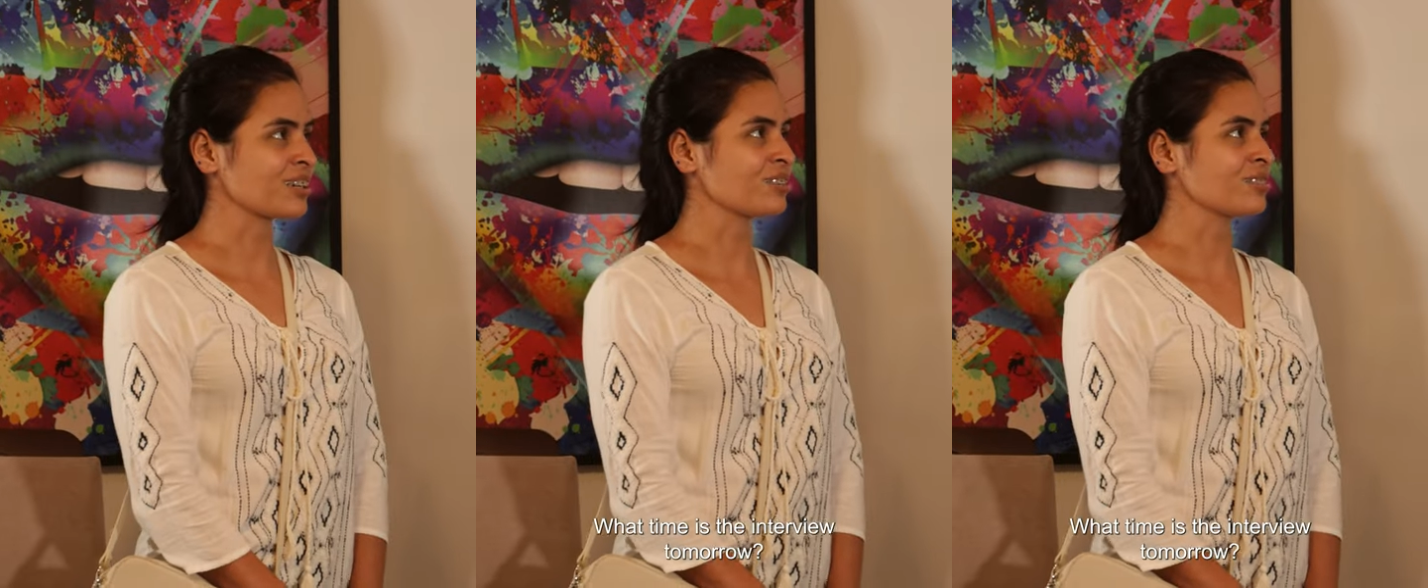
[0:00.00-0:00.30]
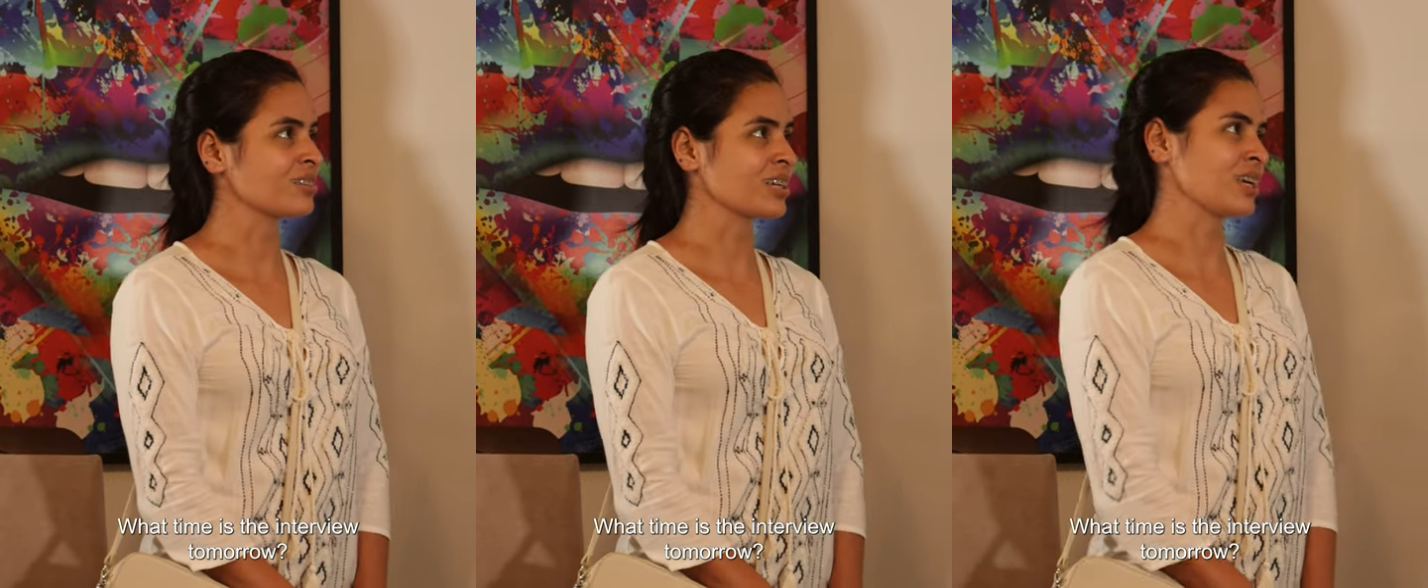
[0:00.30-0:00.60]

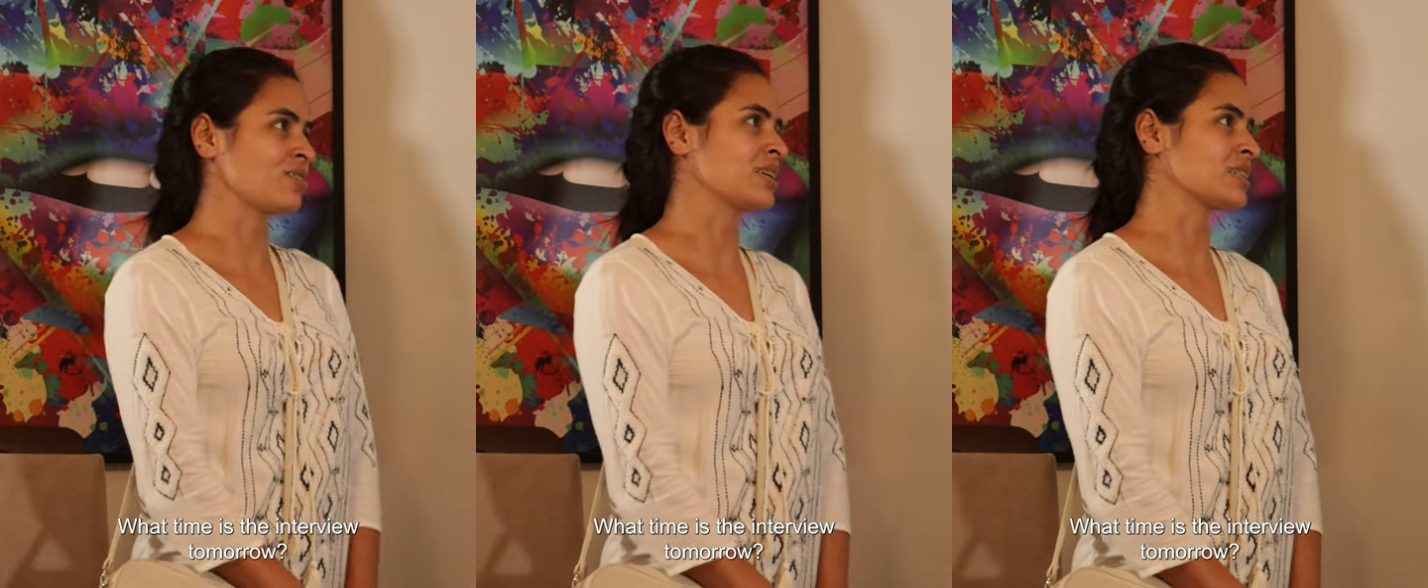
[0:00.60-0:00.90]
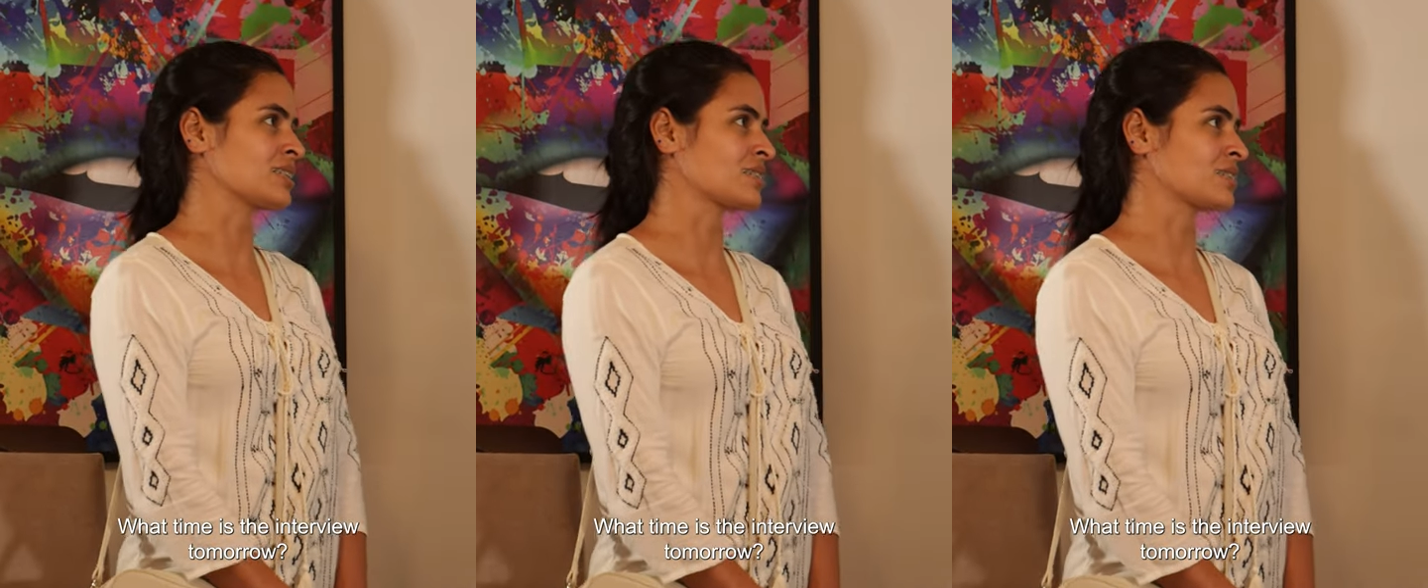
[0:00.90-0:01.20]
What time is
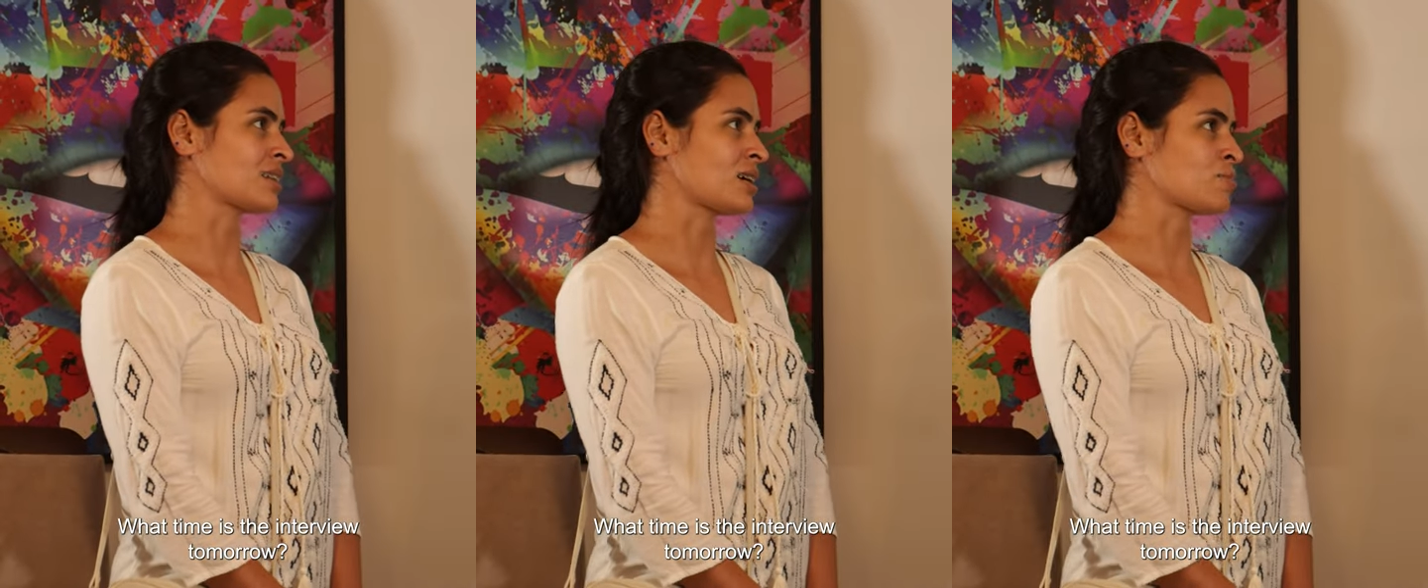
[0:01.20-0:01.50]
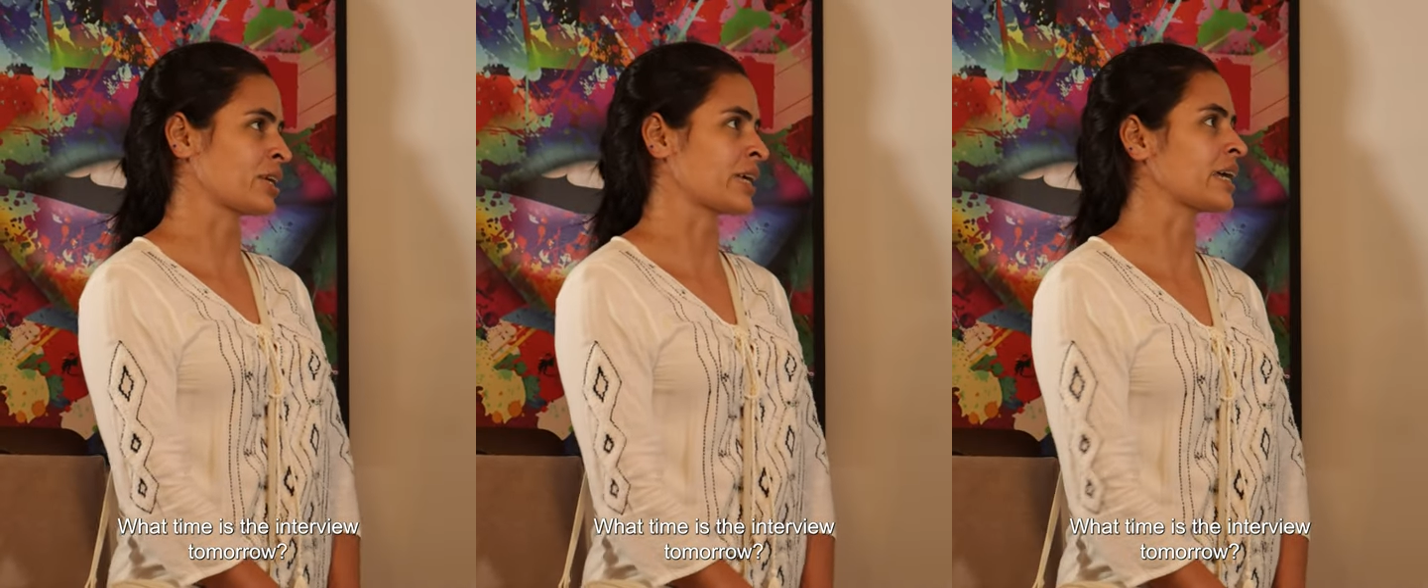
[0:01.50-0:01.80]
the interview
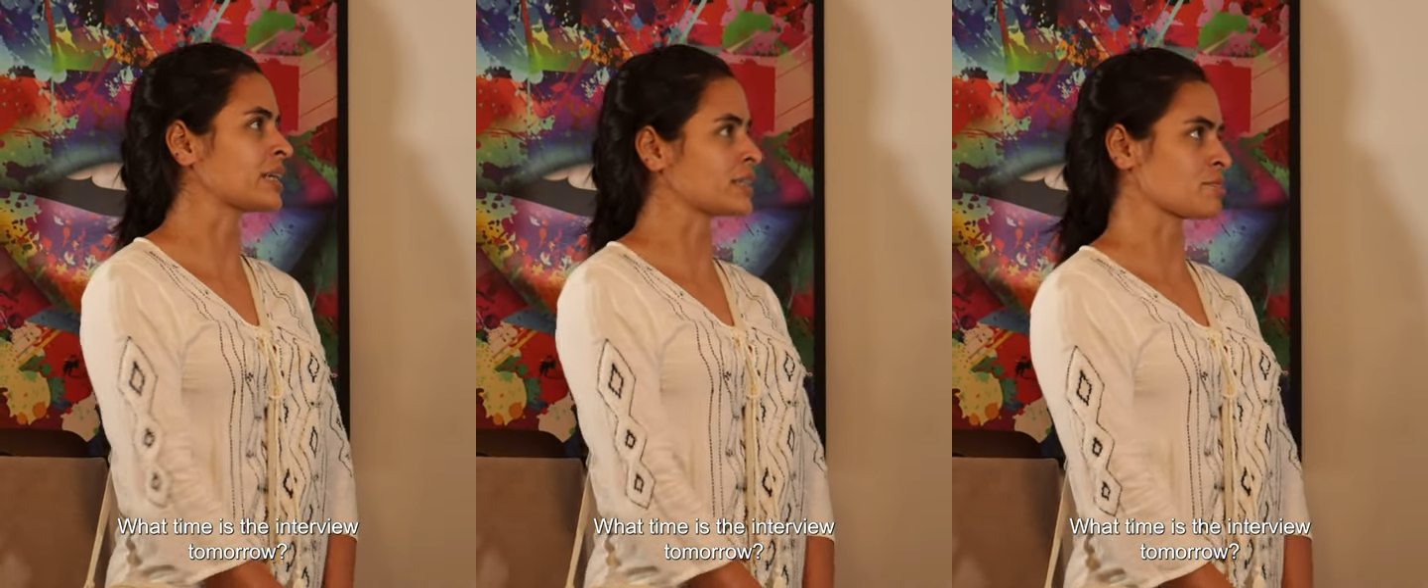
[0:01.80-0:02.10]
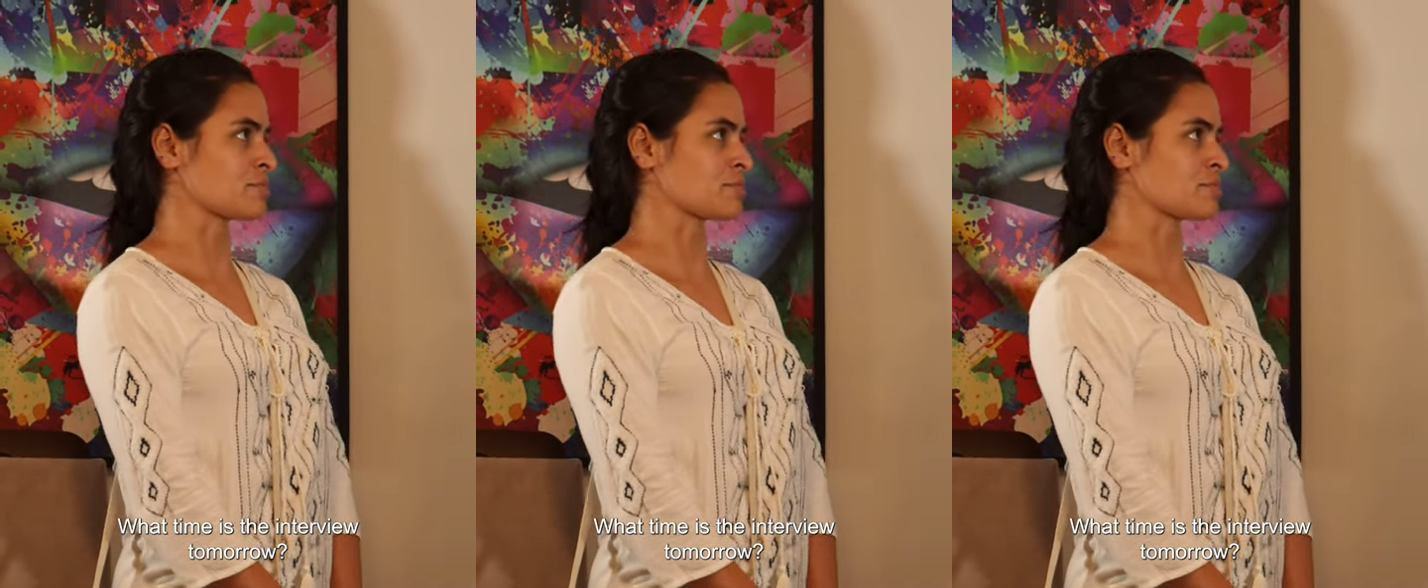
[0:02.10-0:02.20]
tomorrow?